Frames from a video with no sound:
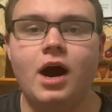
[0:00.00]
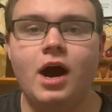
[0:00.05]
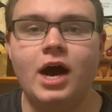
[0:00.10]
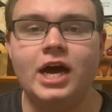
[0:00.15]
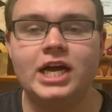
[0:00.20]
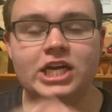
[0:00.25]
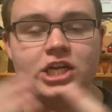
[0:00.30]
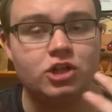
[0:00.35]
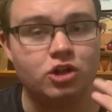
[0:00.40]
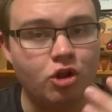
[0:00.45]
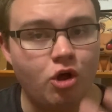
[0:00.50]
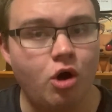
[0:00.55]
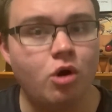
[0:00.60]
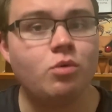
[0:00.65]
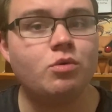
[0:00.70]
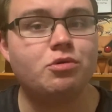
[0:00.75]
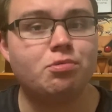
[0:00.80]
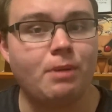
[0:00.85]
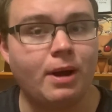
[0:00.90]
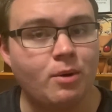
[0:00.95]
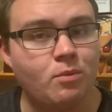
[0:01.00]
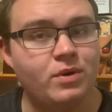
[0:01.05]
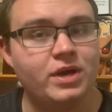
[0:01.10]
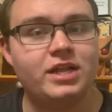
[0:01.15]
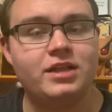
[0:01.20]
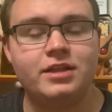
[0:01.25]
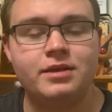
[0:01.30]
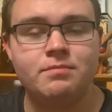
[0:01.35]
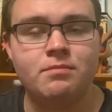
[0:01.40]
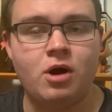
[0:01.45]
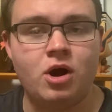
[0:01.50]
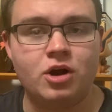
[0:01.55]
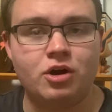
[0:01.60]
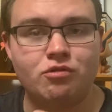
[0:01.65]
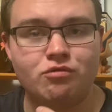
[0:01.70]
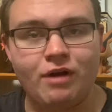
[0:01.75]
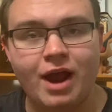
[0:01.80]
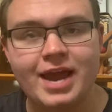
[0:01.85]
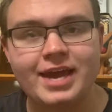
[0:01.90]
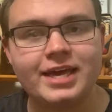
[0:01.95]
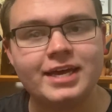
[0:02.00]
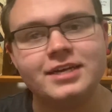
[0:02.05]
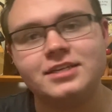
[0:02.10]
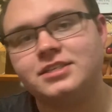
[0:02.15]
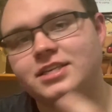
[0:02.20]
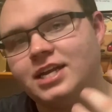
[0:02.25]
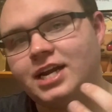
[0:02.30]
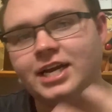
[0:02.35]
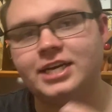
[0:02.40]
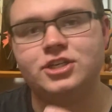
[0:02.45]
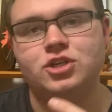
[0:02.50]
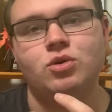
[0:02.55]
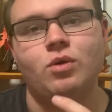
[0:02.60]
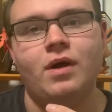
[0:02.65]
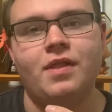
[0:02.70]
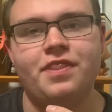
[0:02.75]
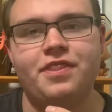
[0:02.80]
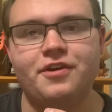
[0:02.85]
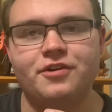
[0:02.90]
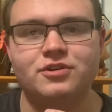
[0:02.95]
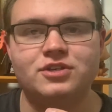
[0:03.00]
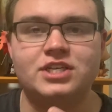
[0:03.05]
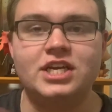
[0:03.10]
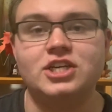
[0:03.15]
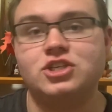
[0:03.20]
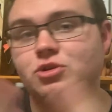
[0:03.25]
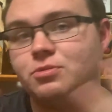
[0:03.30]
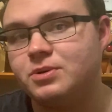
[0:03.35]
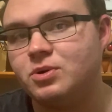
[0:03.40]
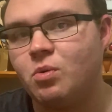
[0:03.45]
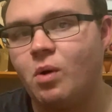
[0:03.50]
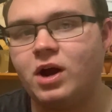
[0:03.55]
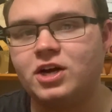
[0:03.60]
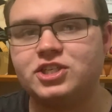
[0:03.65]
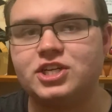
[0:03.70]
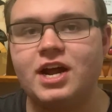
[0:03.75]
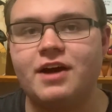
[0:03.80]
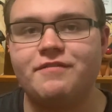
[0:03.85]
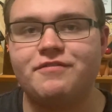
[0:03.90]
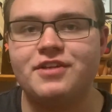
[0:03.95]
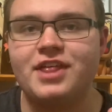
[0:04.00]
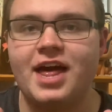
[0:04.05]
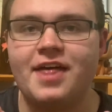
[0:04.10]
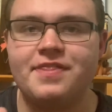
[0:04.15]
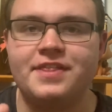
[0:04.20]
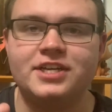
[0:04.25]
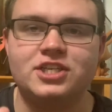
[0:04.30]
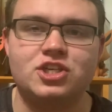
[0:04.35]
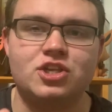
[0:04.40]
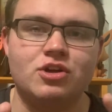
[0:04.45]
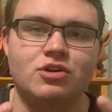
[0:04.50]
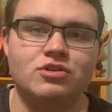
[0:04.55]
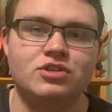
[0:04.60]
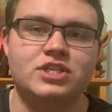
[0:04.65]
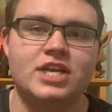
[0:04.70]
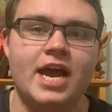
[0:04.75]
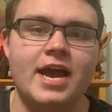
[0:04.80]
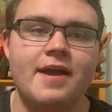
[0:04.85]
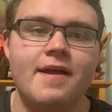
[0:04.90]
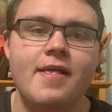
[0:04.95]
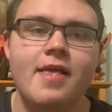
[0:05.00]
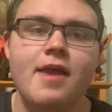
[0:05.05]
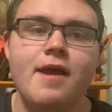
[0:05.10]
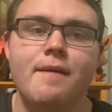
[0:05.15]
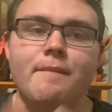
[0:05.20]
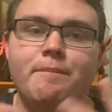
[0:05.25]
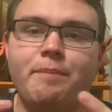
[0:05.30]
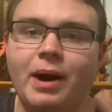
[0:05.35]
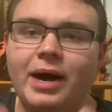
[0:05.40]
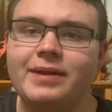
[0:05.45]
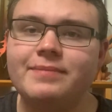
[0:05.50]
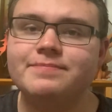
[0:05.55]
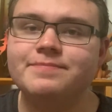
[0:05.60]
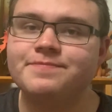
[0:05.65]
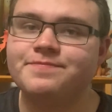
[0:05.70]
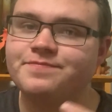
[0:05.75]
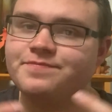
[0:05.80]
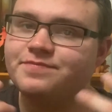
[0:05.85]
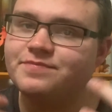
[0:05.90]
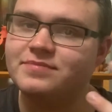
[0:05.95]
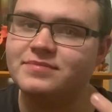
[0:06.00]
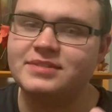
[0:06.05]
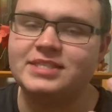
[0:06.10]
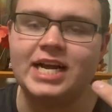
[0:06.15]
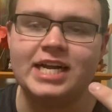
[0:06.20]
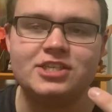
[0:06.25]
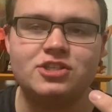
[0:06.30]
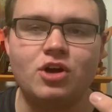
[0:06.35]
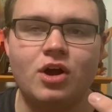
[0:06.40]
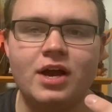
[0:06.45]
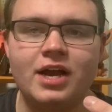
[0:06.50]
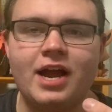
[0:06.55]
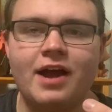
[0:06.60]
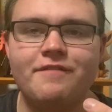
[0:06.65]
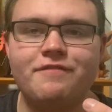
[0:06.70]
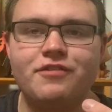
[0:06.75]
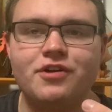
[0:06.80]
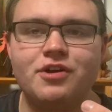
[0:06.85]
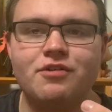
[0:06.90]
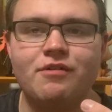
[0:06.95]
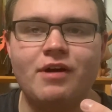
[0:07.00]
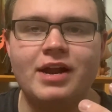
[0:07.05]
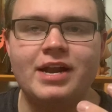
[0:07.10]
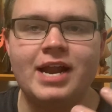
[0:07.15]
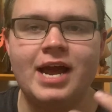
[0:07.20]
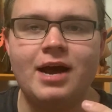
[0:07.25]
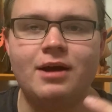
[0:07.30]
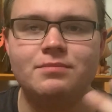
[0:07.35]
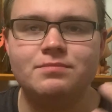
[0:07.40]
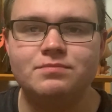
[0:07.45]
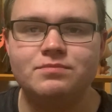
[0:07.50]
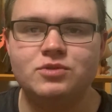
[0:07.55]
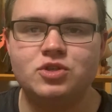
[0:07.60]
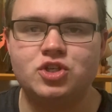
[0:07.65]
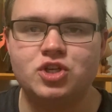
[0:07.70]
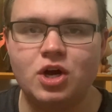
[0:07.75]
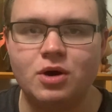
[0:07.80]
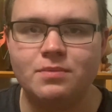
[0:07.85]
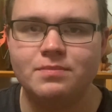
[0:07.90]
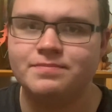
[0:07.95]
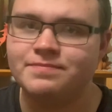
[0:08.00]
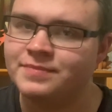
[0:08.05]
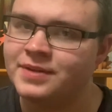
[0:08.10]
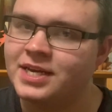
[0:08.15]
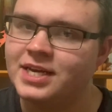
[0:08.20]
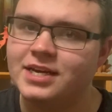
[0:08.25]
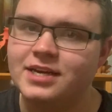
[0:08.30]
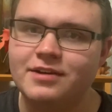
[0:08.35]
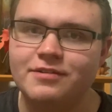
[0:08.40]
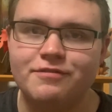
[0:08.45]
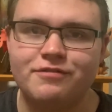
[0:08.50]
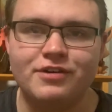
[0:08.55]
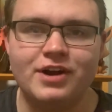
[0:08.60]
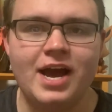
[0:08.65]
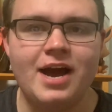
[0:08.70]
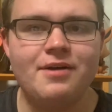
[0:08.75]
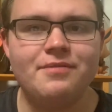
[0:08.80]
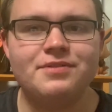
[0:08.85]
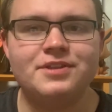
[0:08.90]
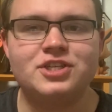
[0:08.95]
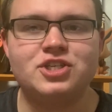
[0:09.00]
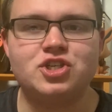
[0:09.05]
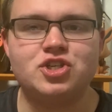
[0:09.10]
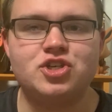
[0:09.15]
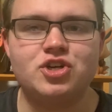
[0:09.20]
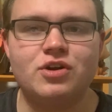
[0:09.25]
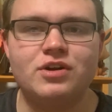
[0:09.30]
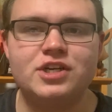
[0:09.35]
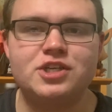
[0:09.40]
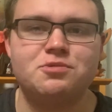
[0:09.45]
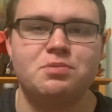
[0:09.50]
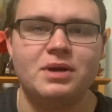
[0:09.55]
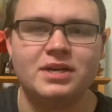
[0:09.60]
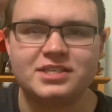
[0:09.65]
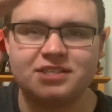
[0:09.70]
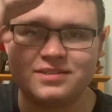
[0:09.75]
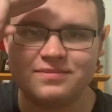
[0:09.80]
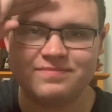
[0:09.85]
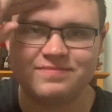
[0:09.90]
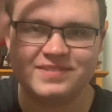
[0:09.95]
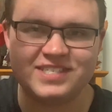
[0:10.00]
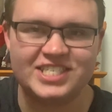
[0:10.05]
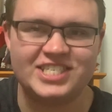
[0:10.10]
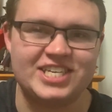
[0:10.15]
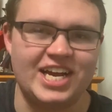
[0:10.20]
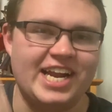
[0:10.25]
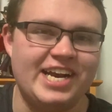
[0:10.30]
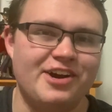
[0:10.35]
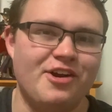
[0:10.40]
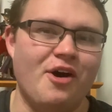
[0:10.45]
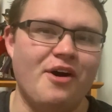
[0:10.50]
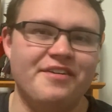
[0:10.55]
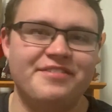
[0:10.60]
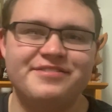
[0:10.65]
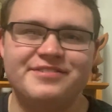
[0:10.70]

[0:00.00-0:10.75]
along with my weekly manga rankings that I do on Thursday. So be watching out for that this Thursday. But that's all I got for you right now. So for now, this is Shonen Express, signing off.